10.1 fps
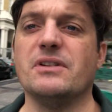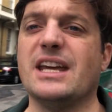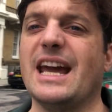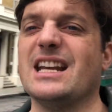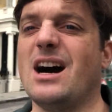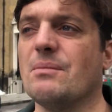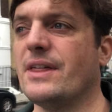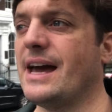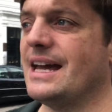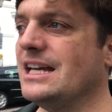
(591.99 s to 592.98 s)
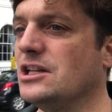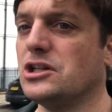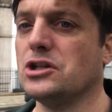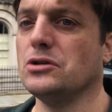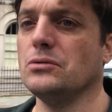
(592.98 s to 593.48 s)
of a gate up there
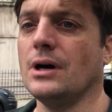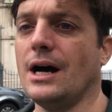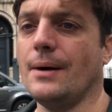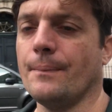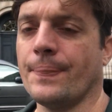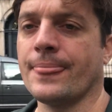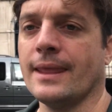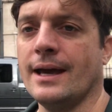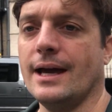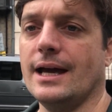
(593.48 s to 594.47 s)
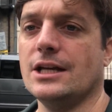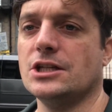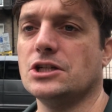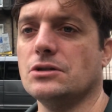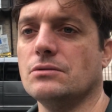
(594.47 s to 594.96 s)
into, um,
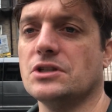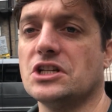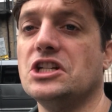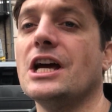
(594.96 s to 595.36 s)
into St.